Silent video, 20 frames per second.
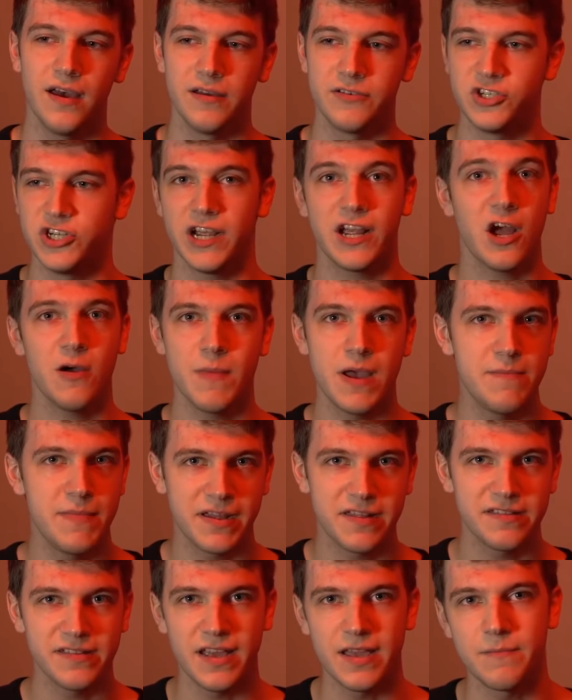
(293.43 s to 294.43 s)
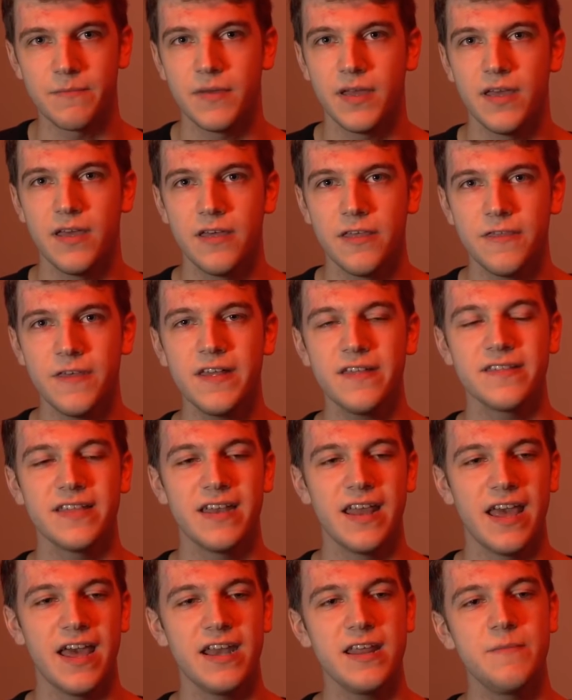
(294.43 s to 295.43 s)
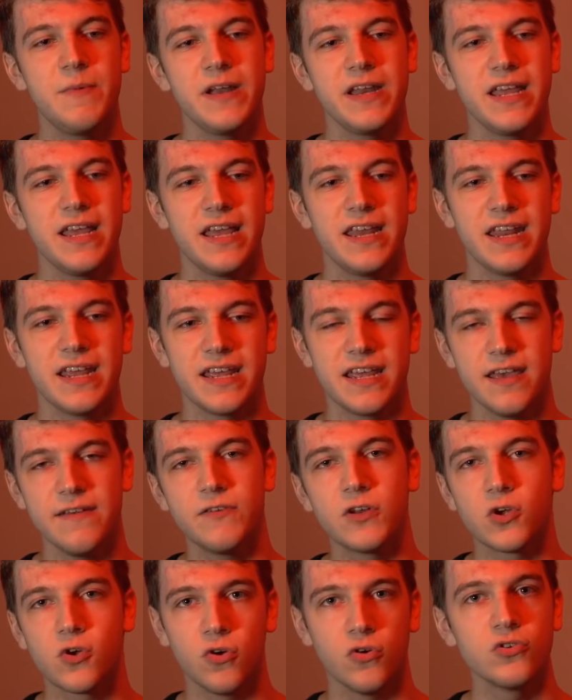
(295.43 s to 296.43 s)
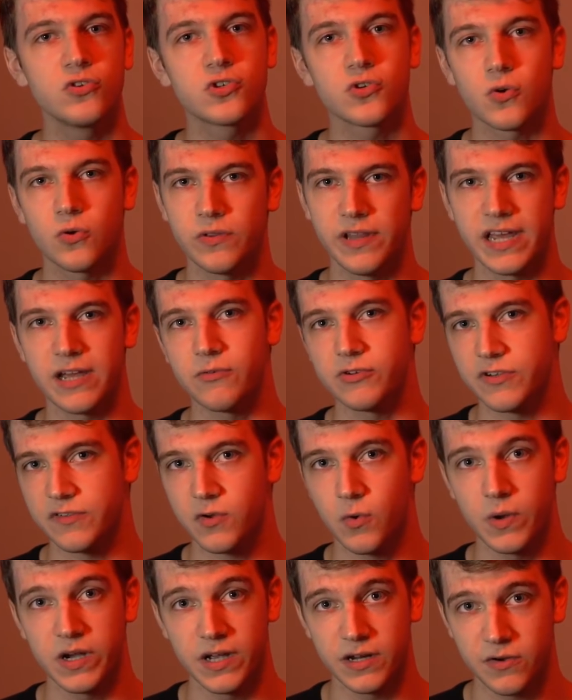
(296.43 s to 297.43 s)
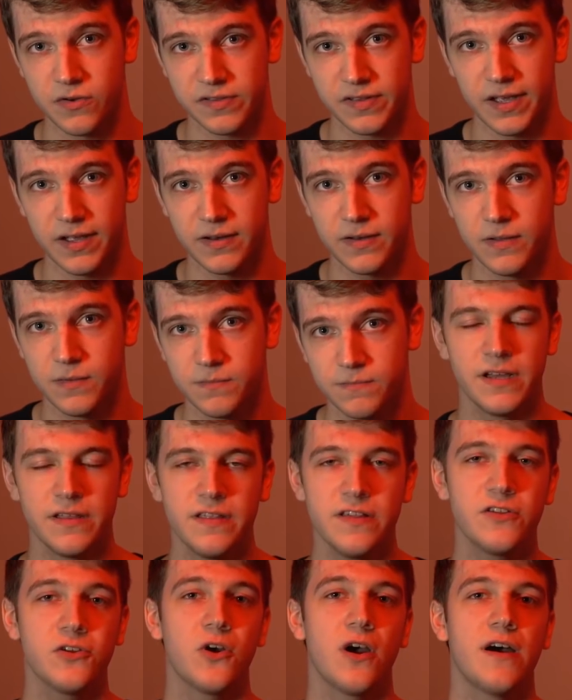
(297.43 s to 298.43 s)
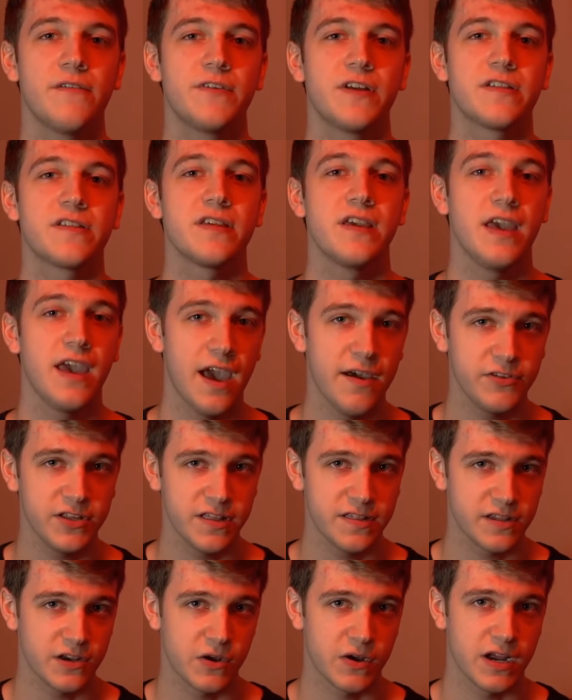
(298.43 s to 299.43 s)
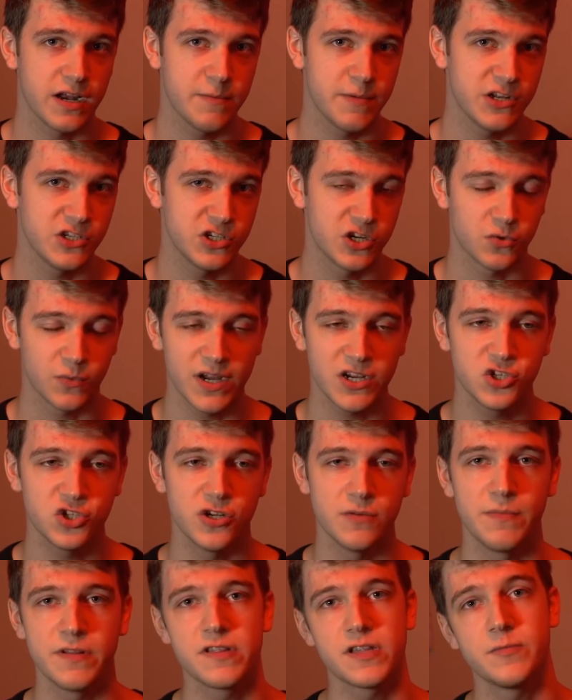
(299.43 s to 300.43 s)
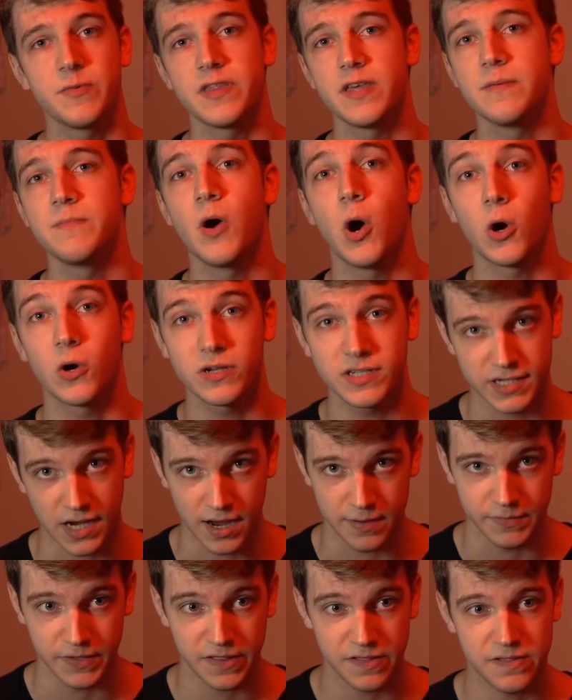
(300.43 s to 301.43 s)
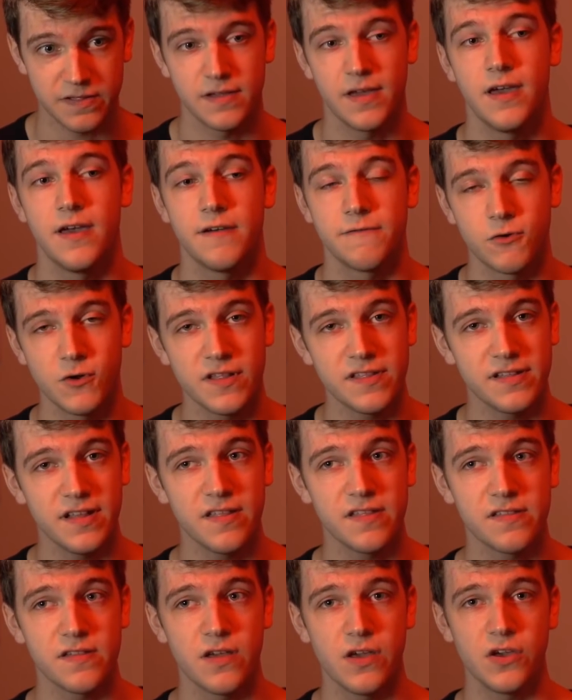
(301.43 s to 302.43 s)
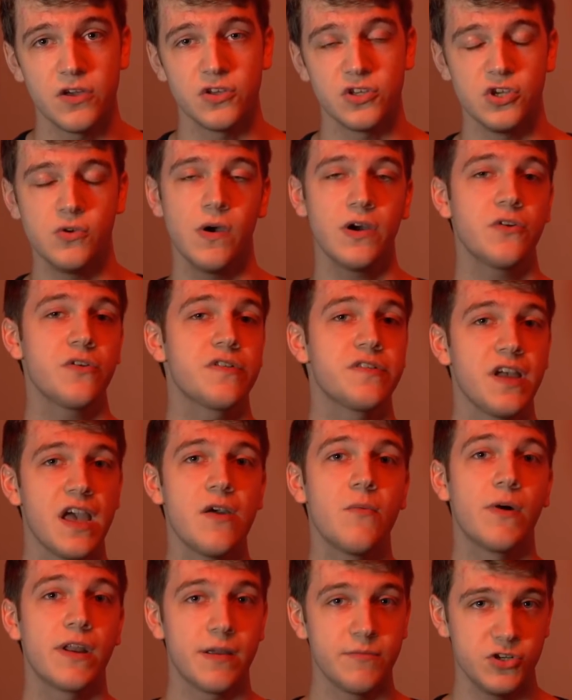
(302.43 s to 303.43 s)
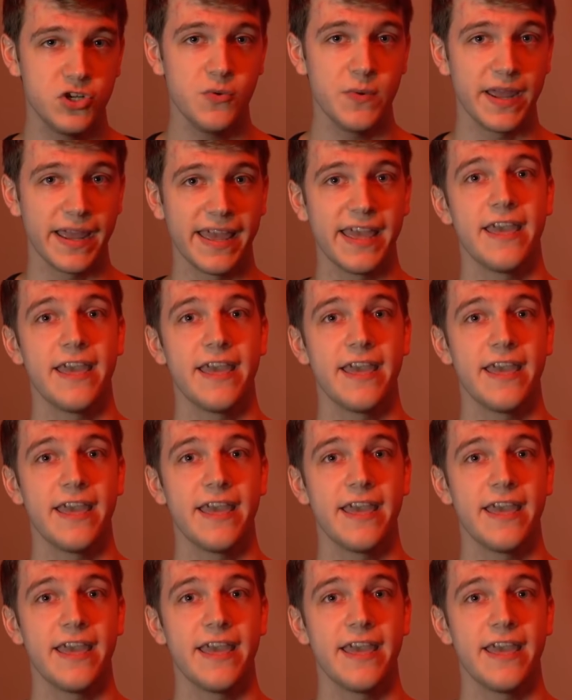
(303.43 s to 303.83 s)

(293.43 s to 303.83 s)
check out my mixtape, things that anybody in a given culture or language is going to understand. These are obviously heavily segregated by generation, but some of them are timeless. For instance, you understand what I'm doing